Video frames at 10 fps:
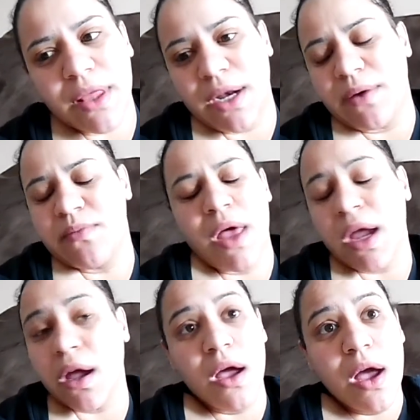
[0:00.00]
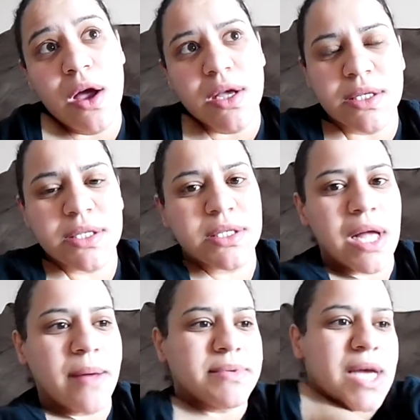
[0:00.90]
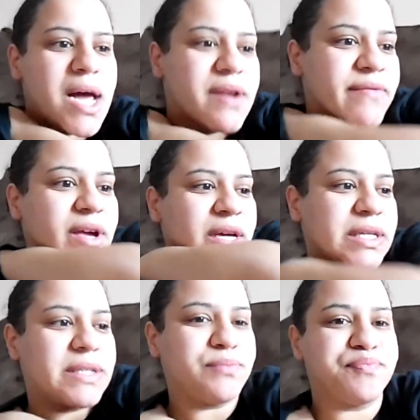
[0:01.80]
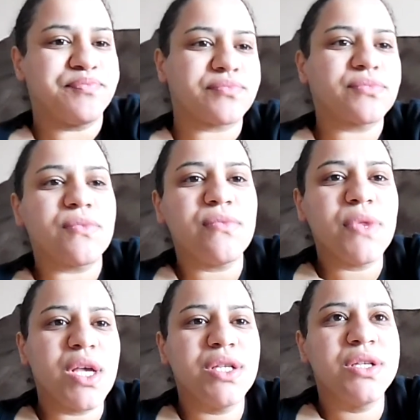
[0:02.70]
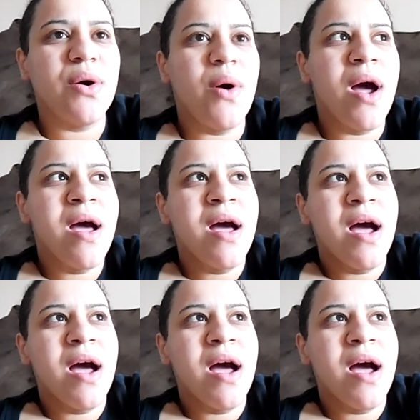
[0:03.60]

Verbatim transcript: and then I'm like snapped out of it and so